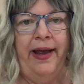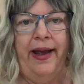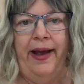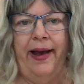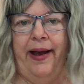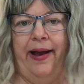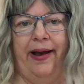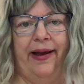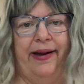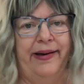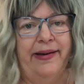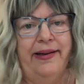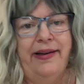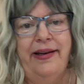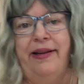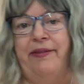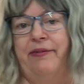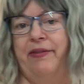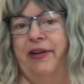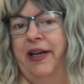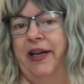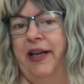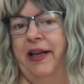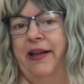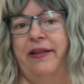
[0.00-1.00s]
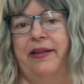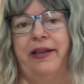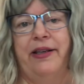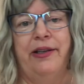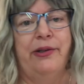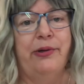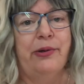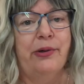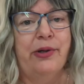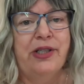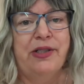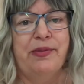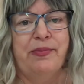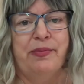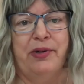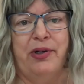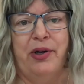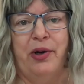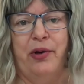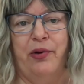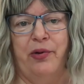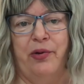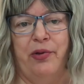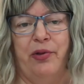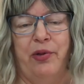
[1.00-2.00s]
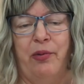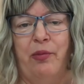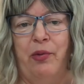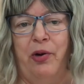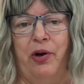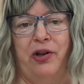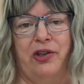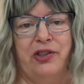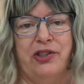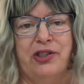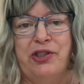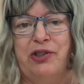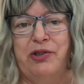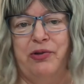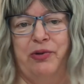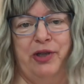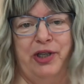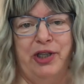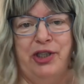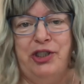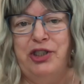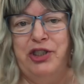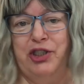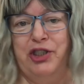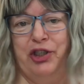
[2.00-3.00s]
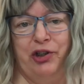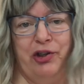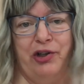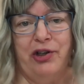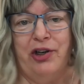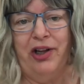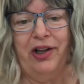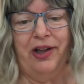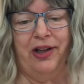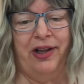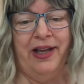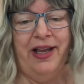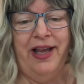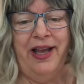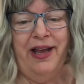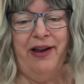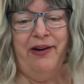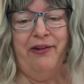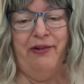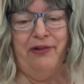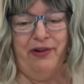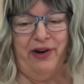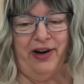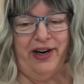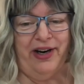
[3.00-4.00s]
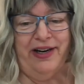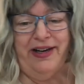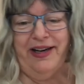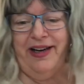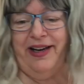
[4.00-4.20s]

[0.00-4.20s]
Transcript: and it even had the endorsement of the Wall Street Journal, right?